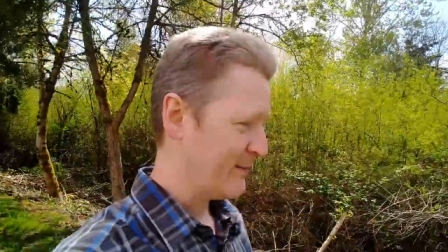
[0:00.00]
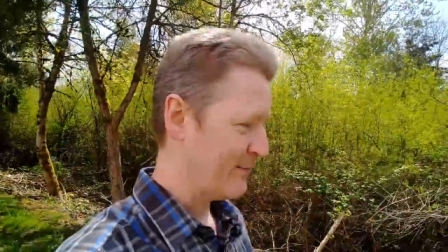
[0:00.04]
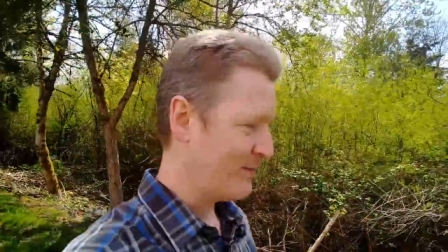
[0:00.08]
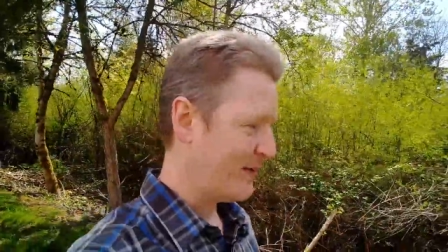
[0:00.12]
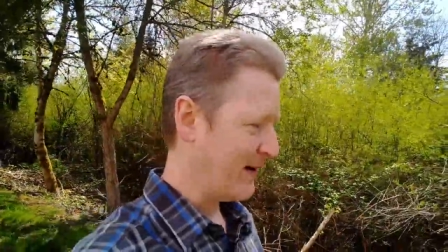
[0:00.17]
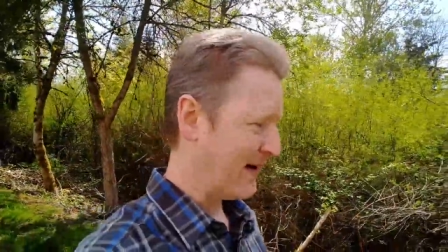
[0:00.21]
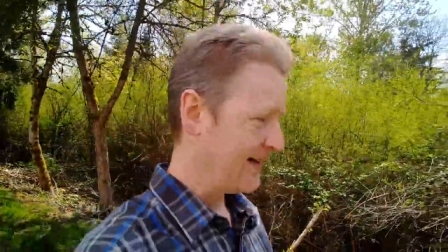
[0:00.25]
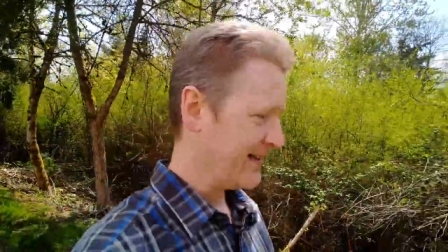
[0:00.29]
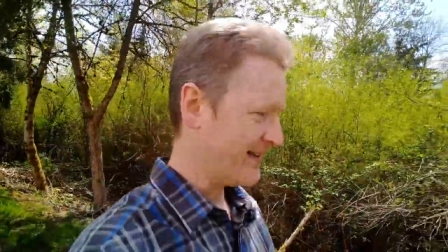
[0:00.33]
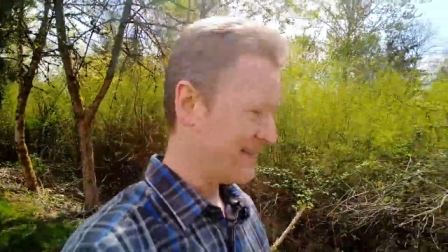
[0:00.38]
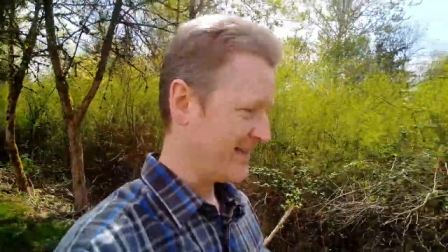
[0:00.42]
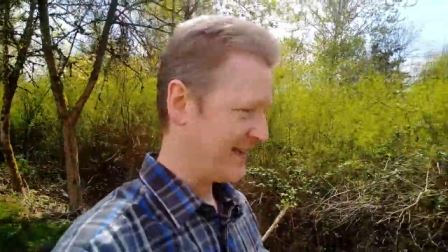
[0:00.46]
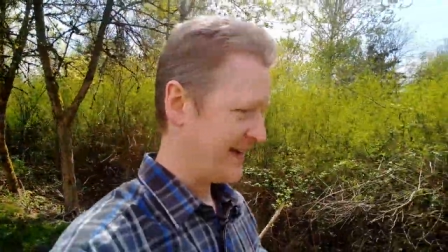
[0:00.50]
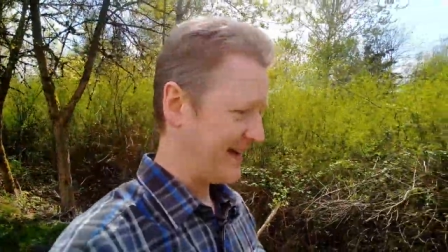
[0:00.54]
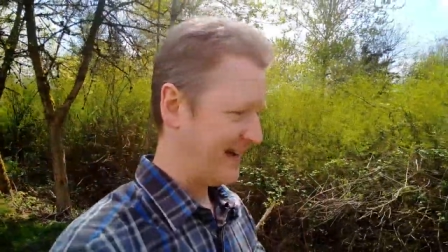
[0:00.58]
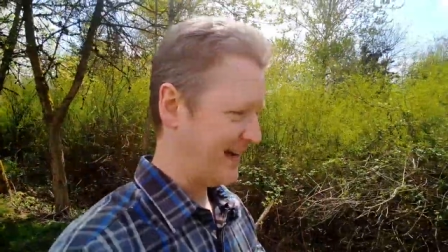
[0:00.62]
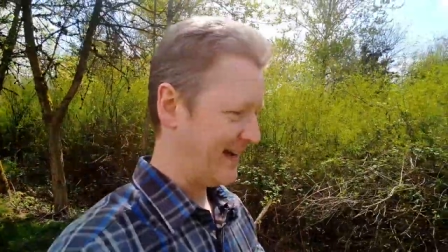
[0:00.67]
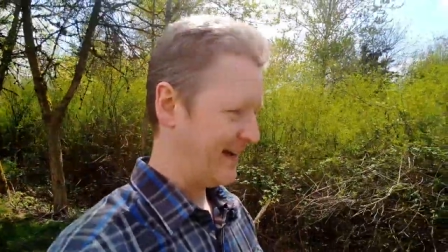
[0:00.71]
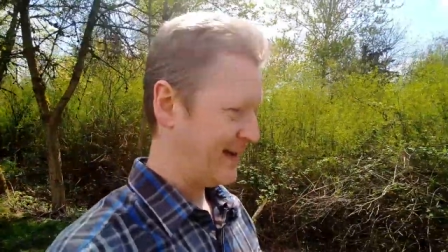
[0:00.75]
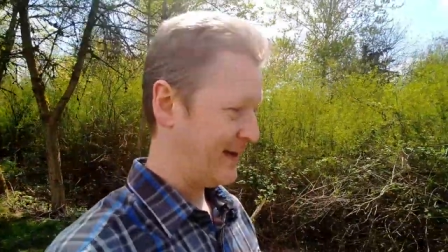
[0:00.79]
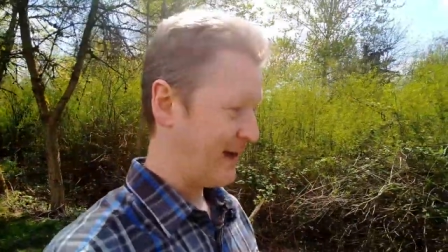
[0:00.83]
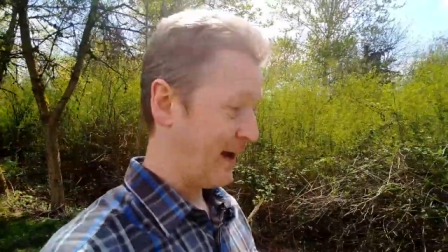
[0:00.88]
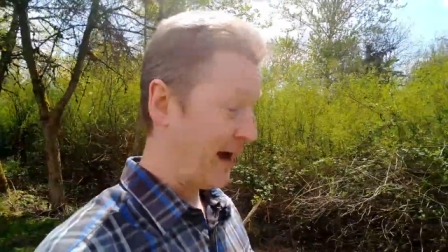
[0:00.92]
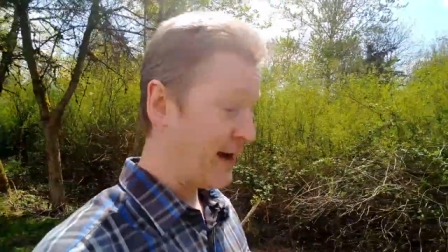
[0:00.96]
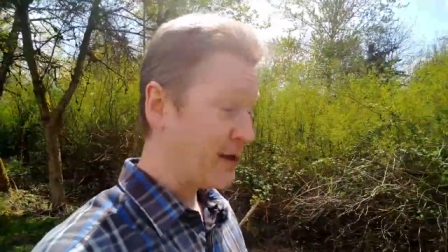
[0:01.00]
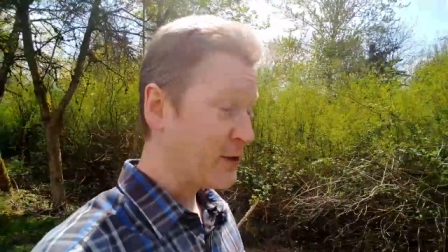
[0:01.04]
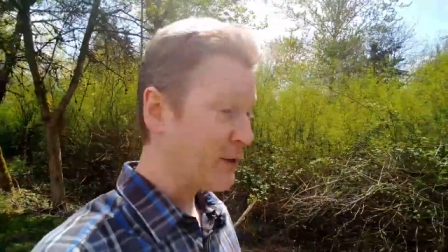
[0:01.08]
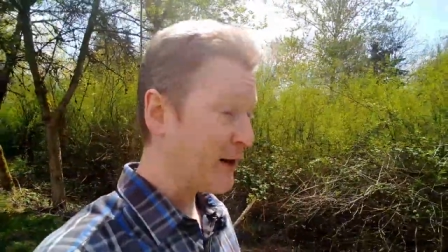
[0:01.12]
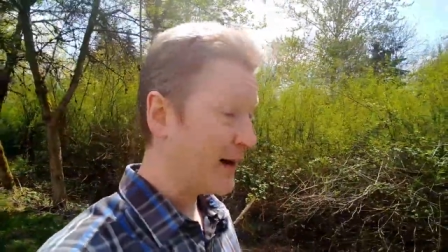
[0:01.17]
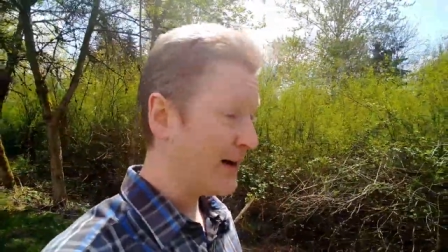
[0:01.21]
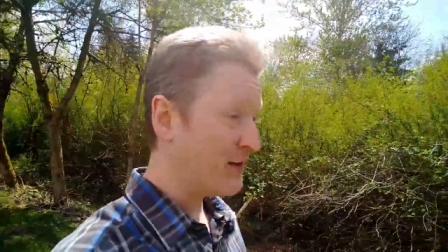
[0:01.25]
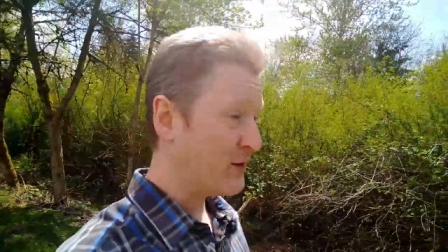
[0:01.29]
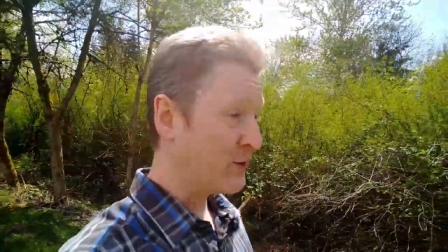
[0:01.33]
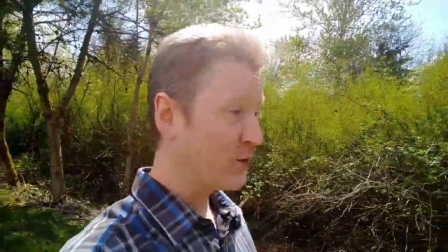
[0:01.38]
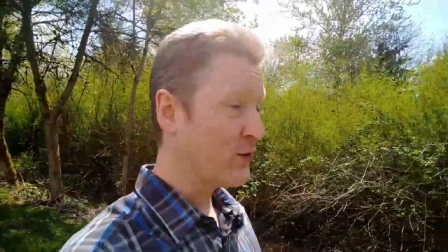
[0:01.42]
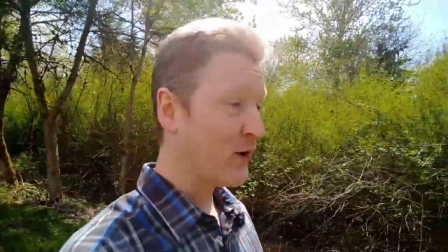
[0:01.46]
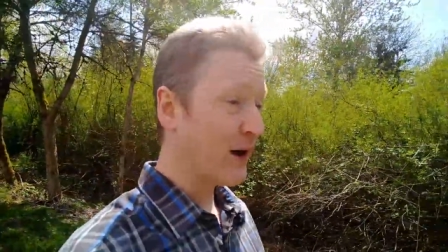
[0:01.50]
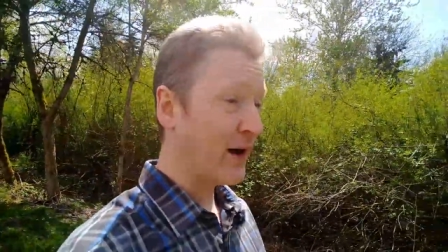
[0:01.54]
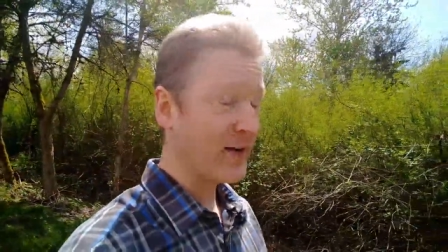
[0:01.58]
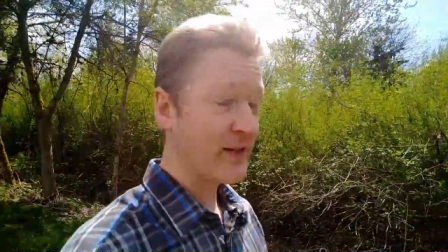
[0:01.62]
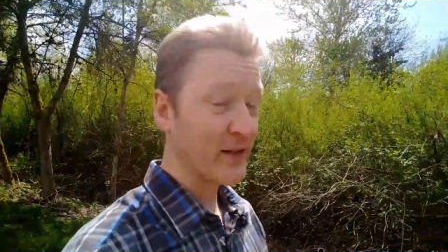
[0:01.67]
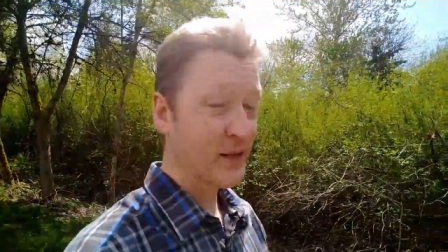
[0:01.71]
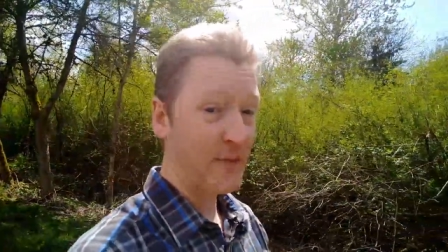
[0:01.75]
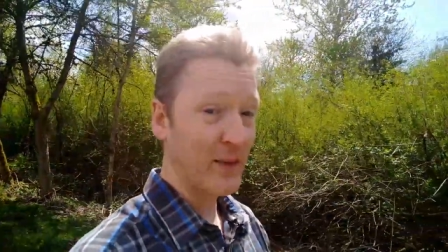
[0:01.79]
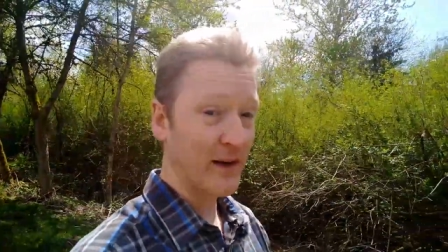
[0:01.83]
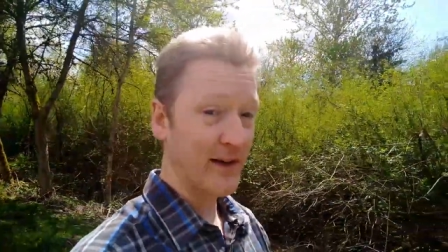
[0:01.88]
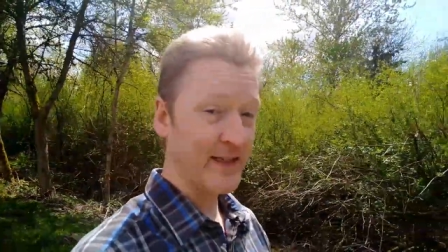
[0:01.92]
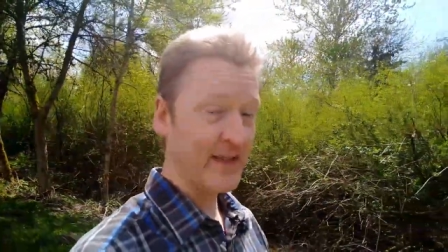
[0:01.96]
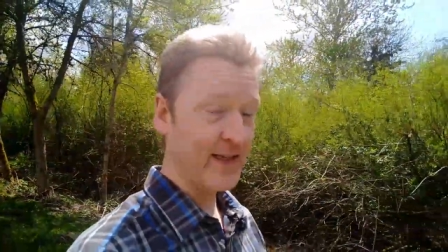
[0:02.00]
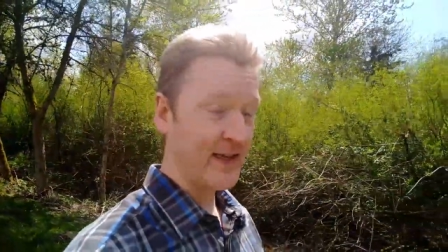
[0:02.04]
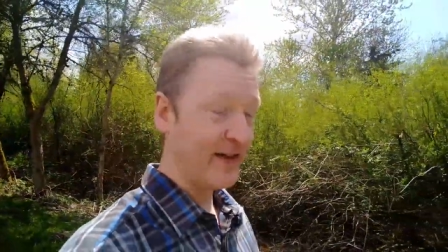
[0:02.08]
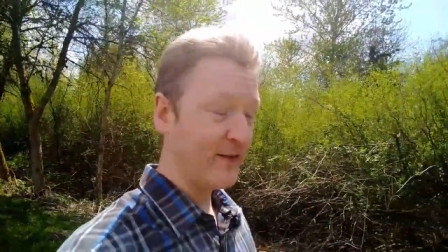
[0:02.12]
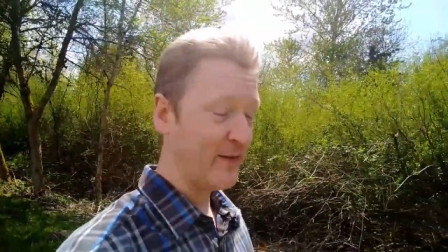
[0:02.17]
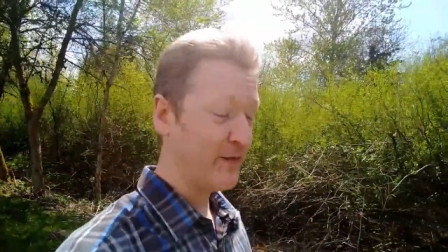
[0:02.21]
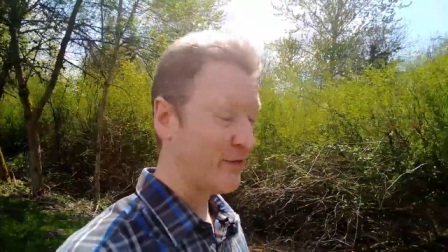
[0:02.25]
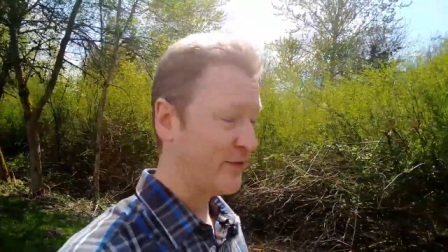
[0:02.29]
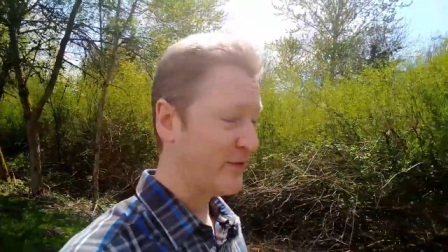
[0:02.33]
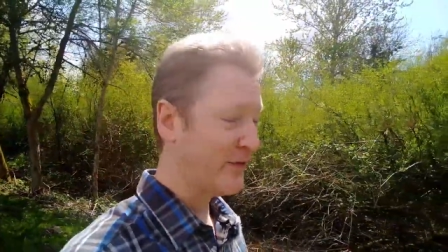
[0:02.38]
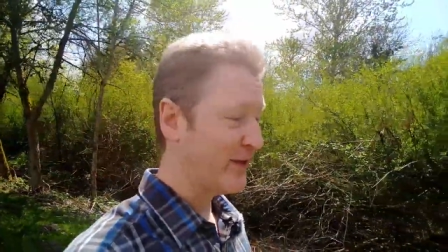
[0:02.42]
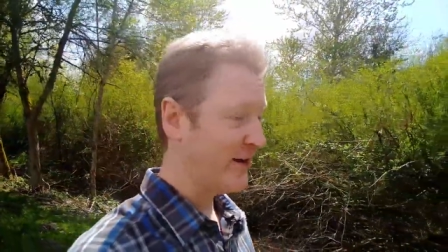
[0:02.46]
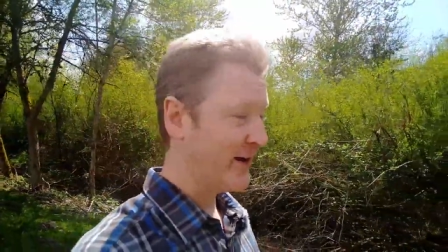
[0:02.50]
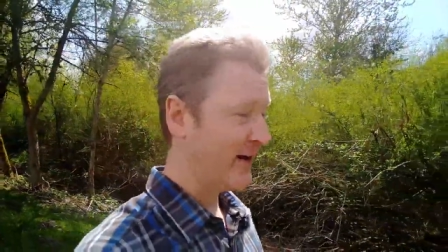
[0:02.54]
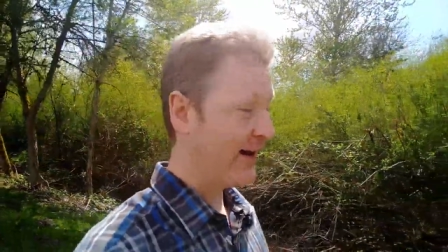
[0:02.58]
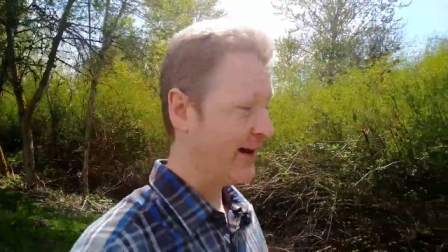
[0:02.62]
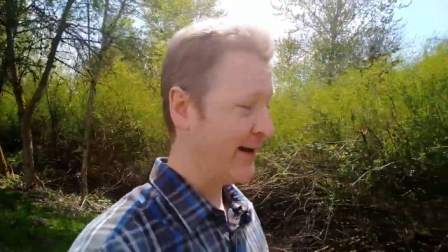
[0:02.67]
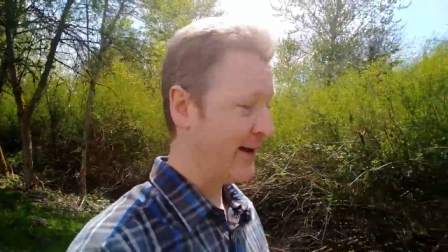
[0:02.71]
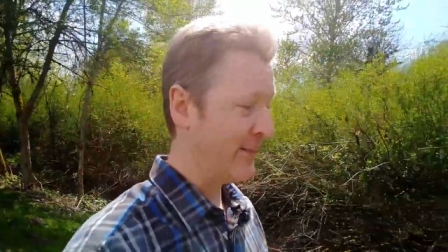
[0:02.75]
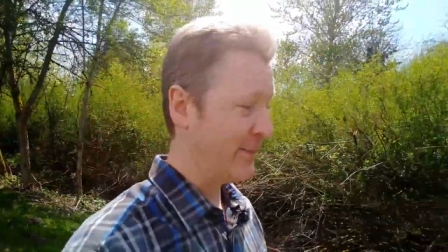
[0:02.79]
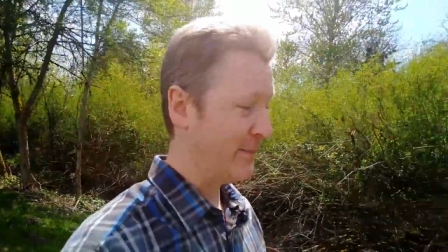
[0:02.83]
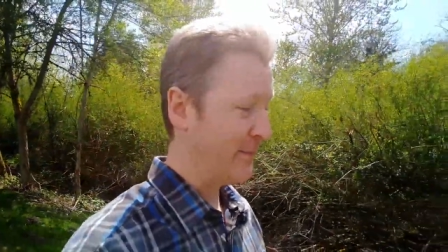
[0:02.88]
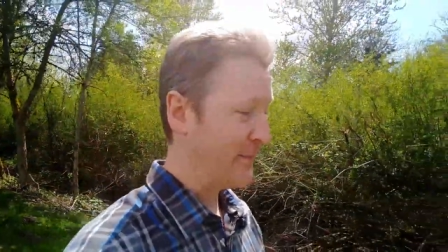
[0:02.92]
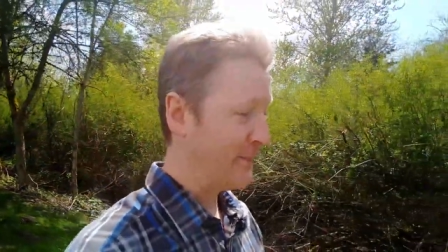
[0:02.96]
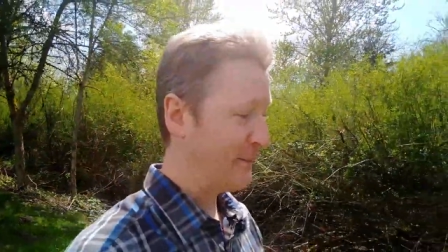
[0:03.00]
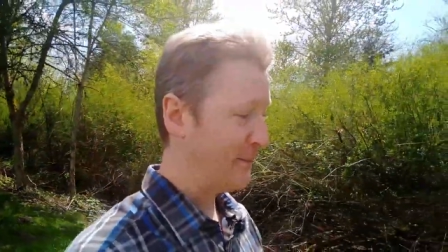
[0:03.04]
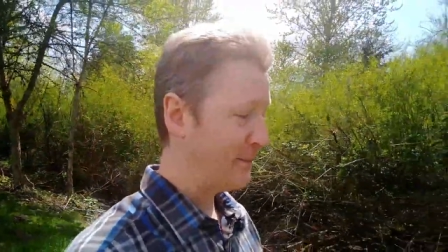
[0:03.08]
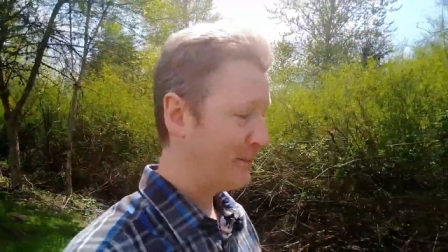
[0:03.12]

But uh, I tried to draw this myself. Um,